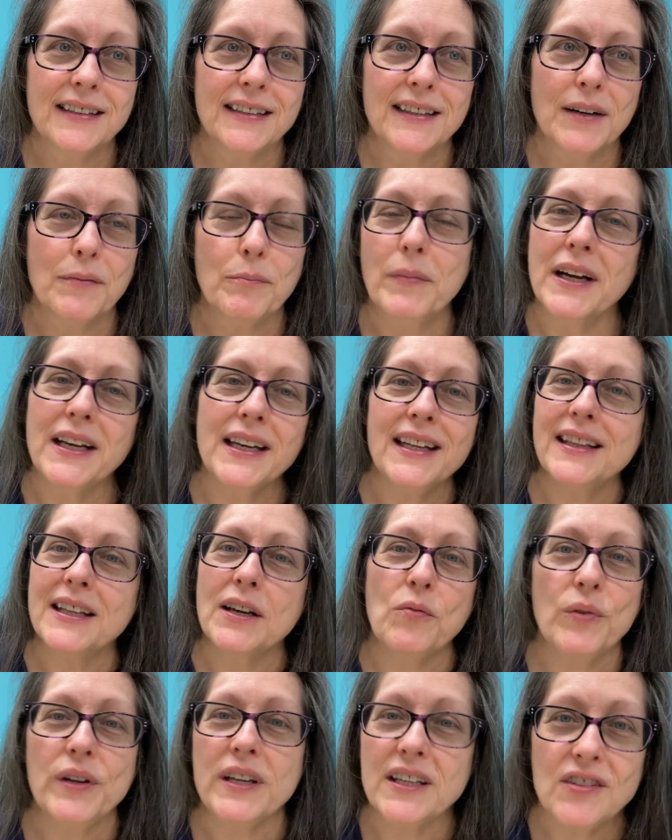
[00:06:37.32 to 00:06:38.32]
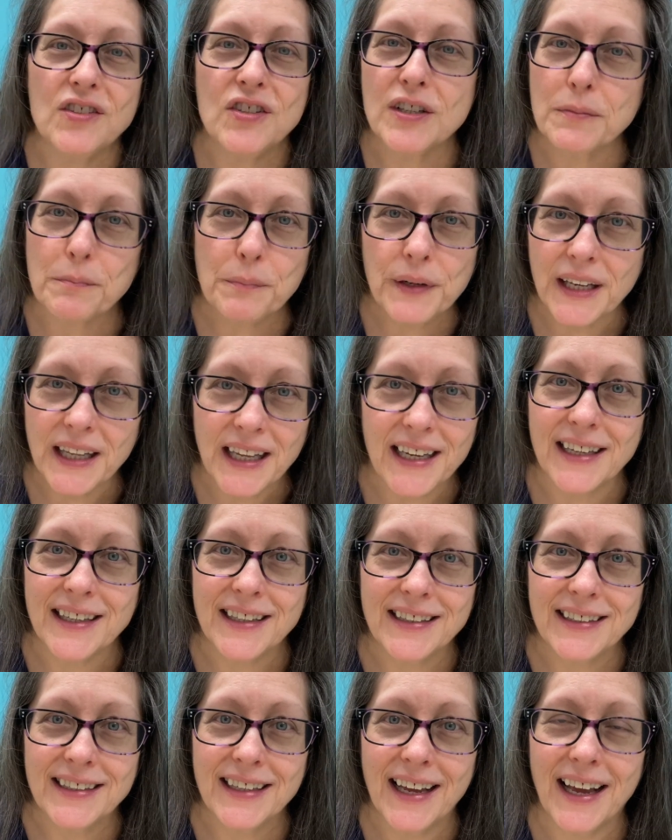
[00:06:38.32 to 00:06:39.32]
money that we can just pluck
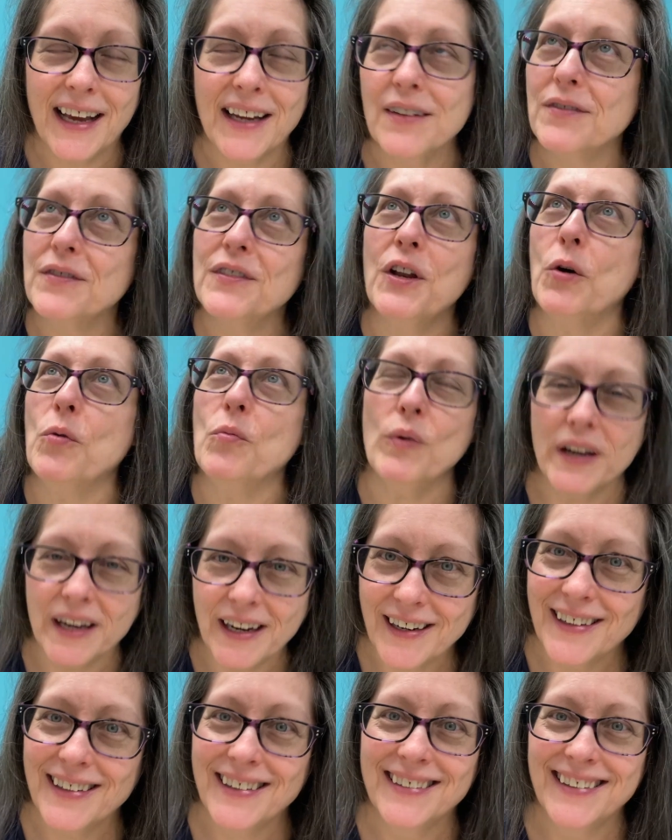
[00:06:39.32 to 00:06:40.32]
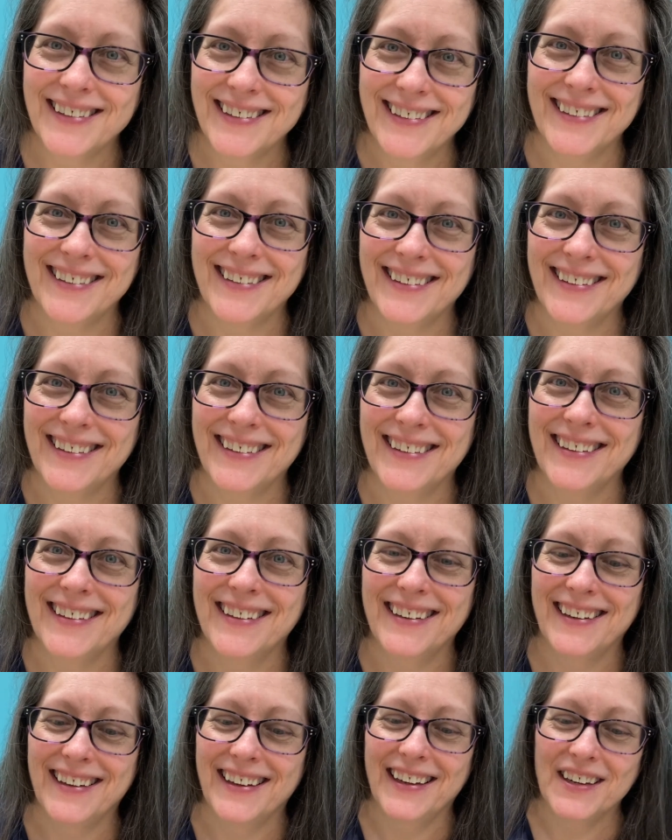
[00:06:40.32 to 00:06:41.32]
out of nowhere.
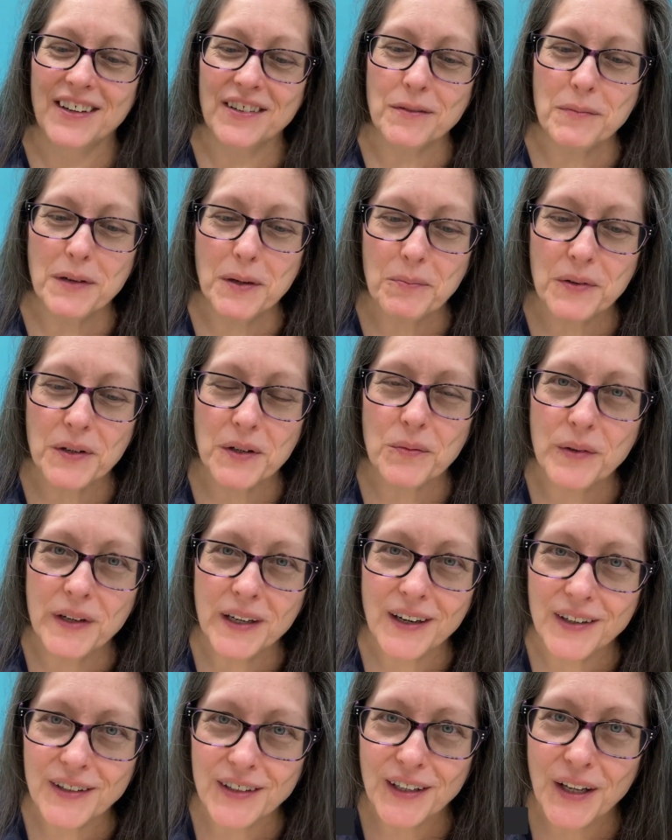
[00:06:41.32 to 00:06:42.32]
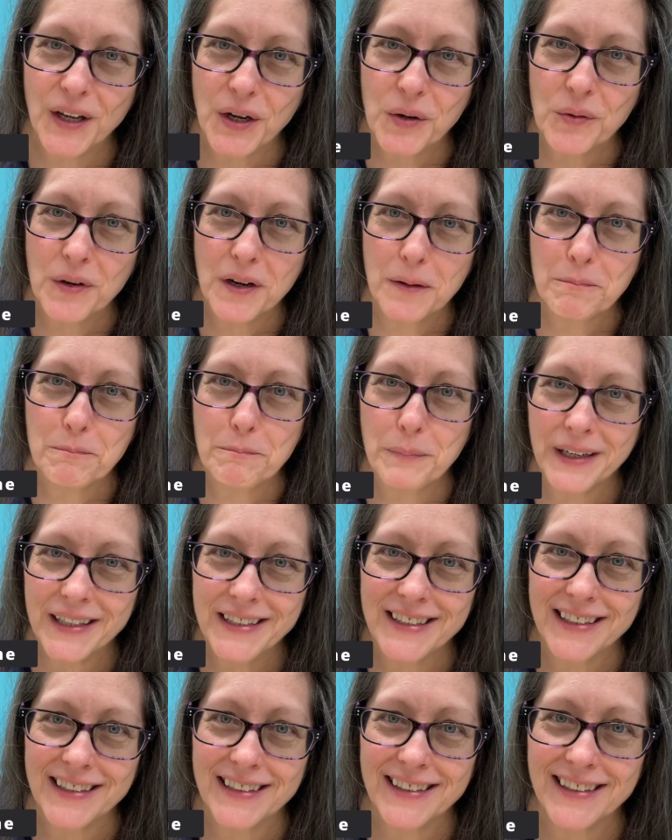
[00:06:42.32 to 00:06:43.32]
Remember, we are low
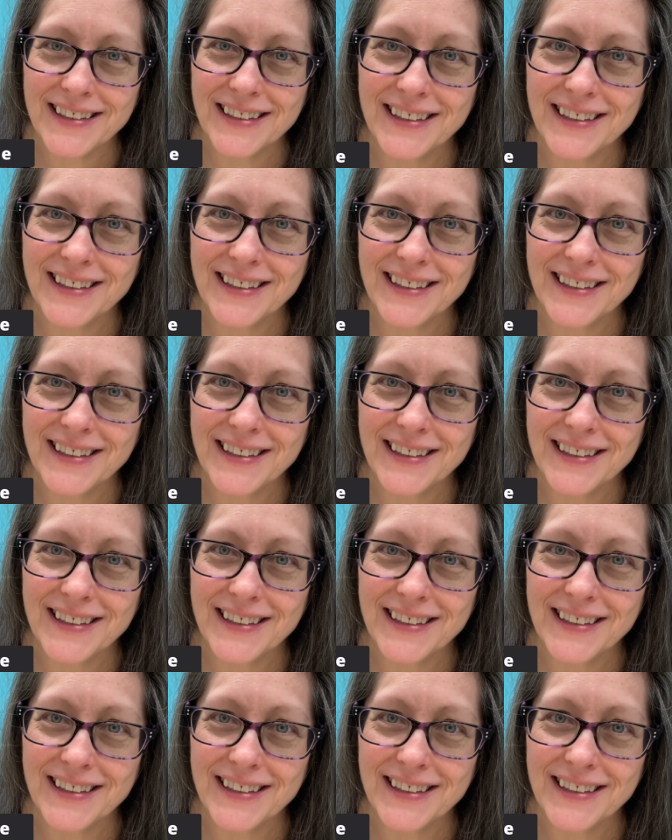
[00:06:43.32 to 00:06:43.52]
budget.